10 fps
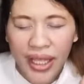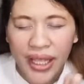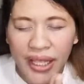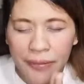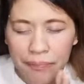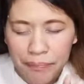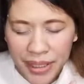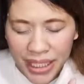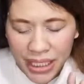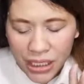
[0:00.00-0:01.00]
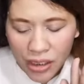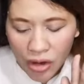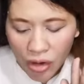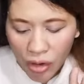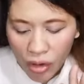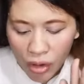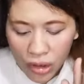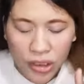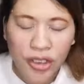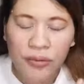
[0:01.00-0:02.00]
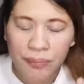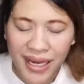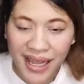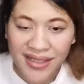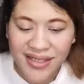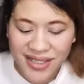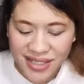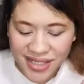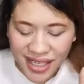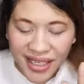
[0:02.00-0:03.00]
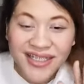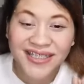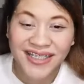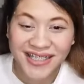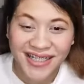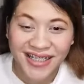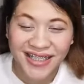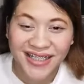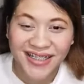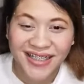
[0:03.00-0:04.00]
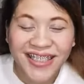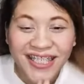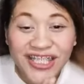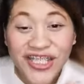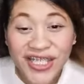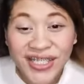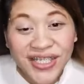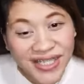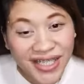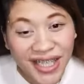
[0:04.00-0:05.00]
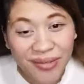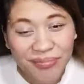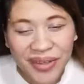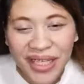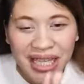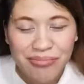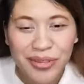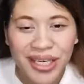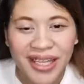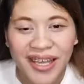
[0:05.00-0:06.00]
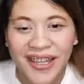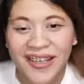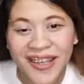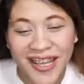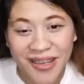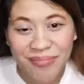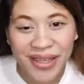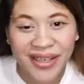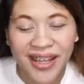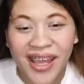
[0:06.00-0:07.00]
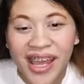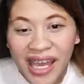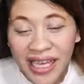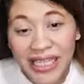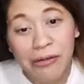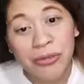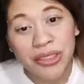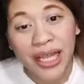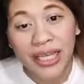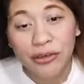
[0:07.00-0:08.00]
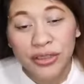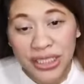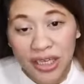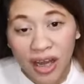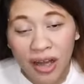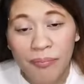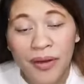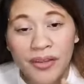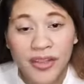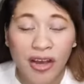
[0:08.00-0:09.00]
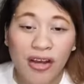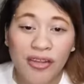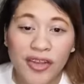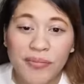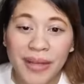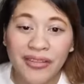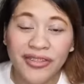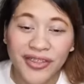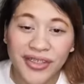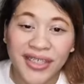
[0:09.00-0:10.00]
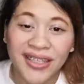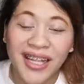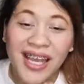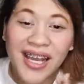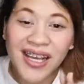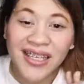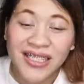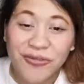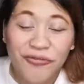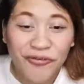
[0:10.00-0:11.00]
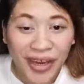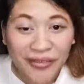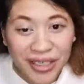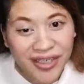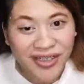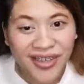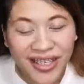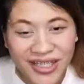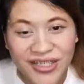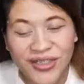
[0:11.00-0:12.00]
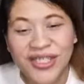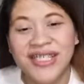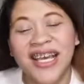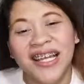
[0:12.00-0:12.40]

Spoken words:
and make all your plans succeed. In Jesus' name, claim mo na yan. Amen. And I would like to tee up the other mentor that is very courageous.